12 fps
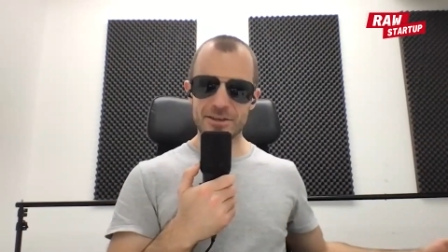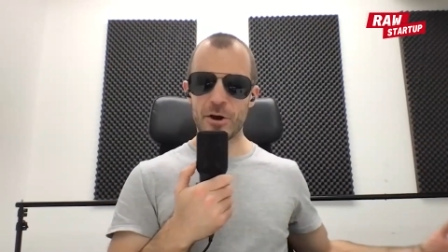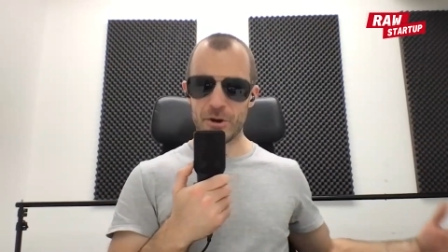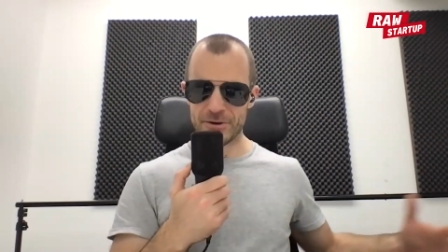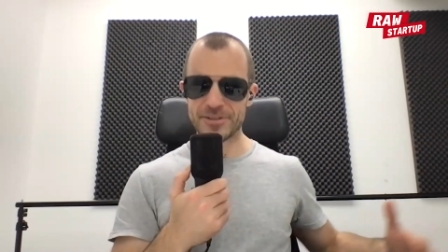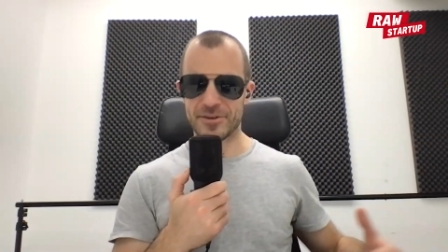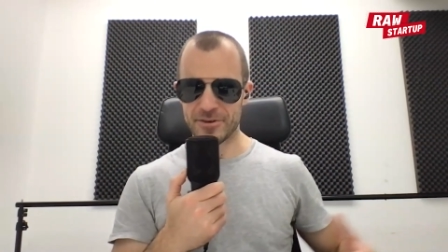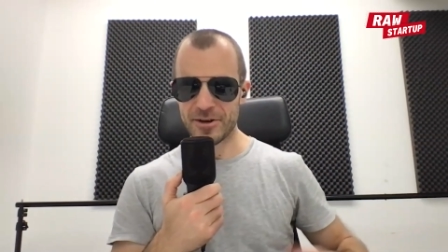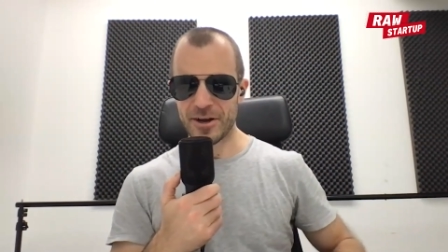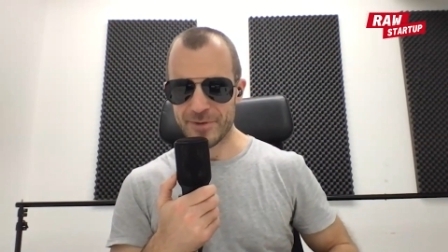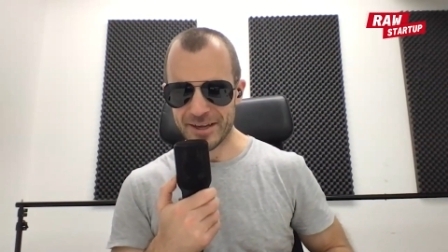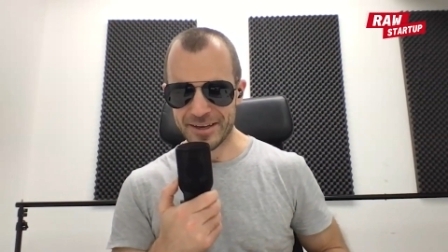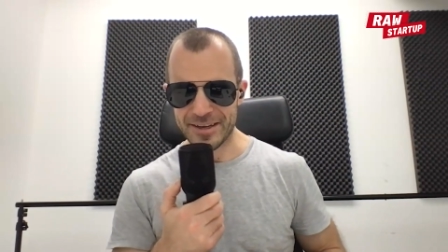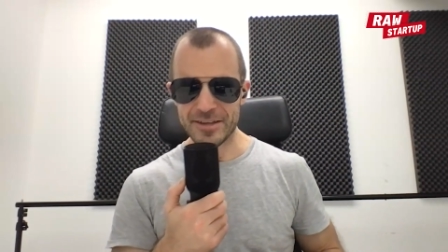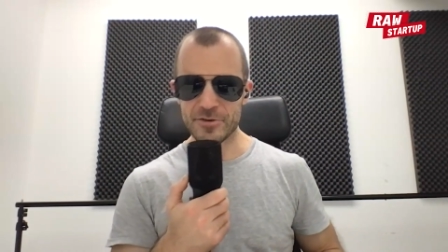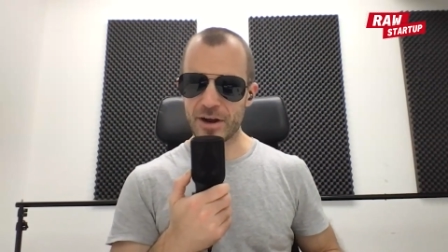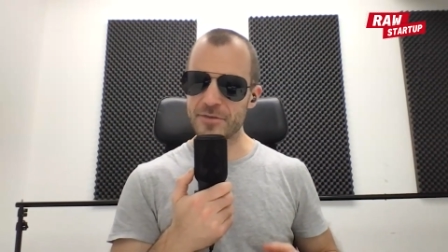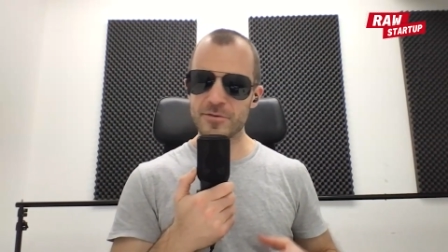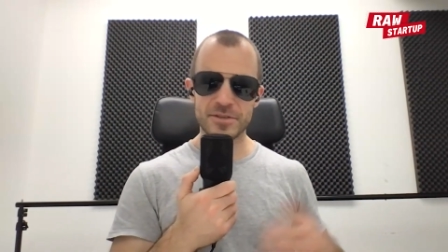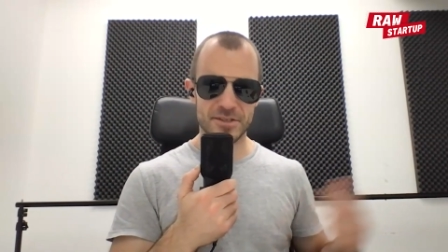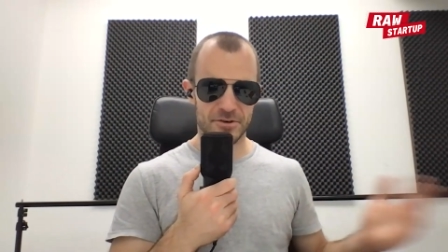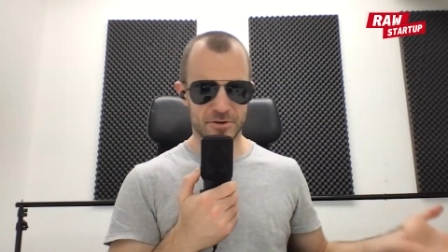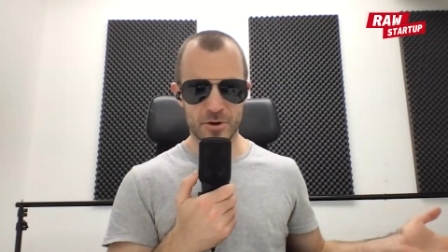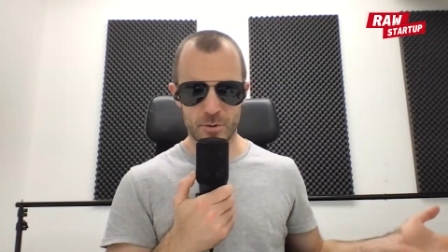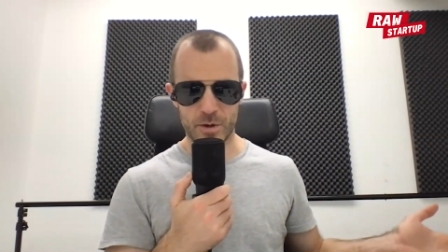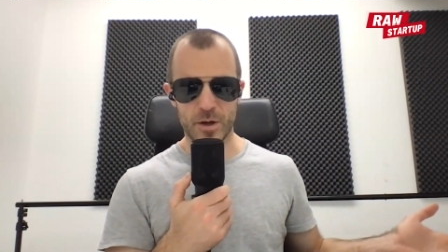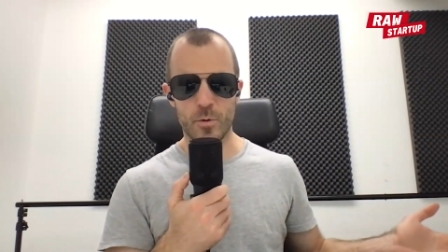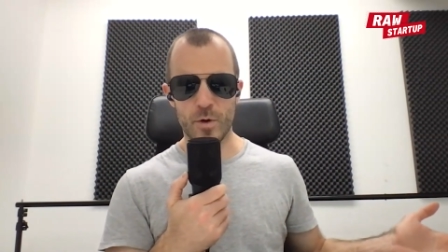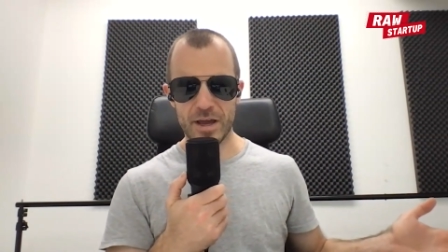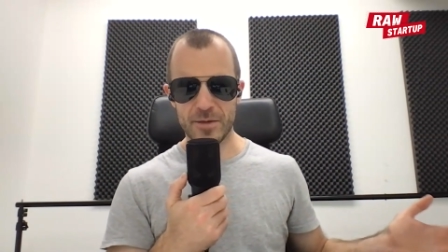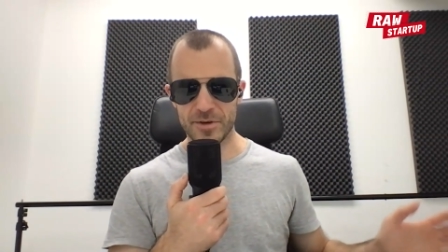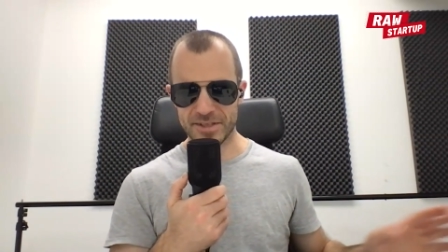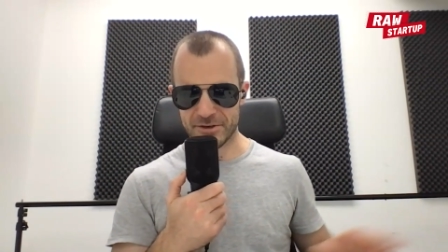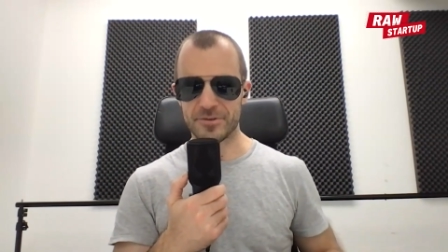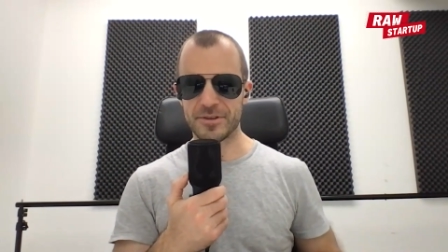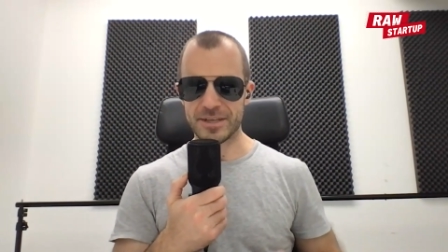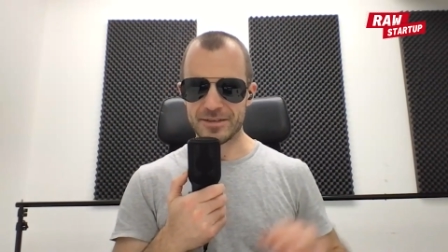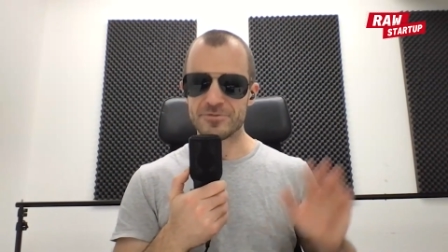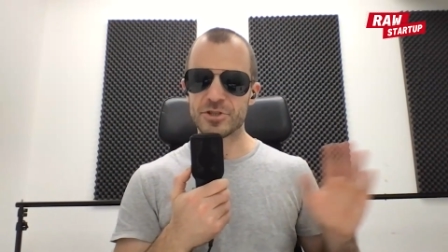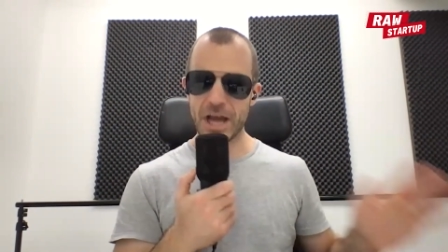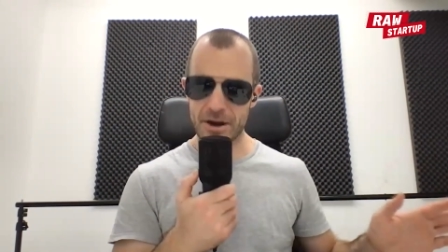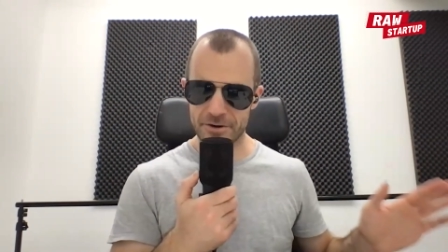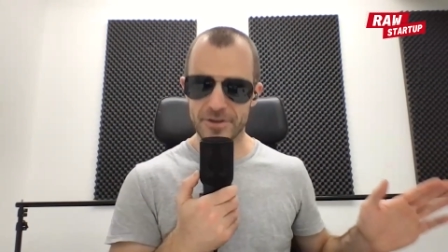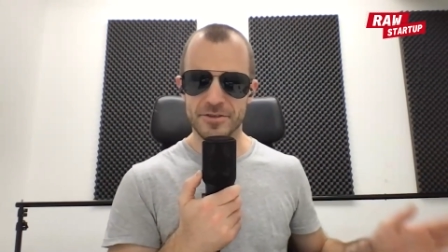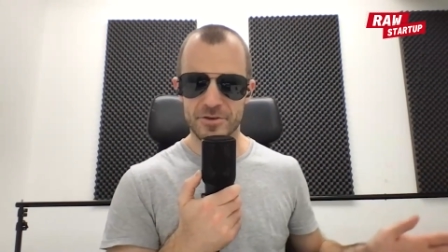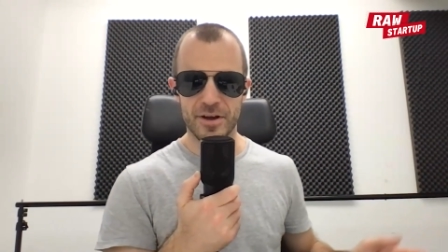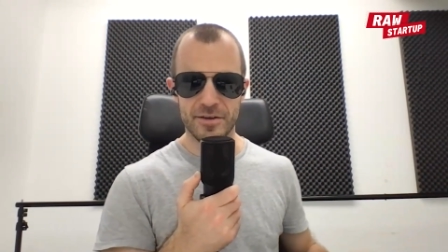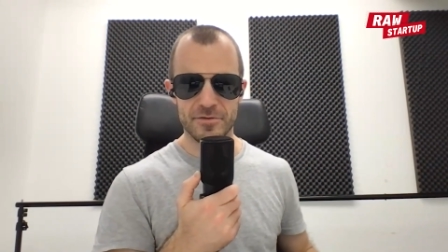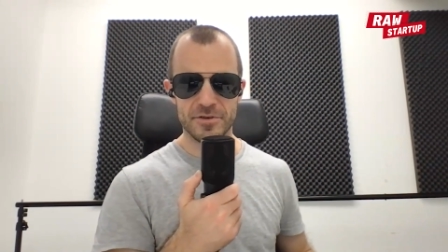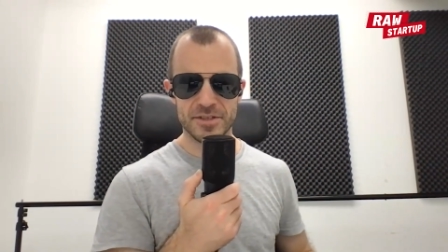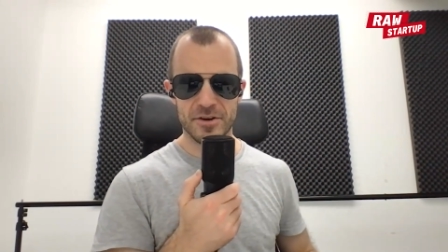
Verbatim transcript: cars are coming, drivers aren't going away, but certainly chariot drivers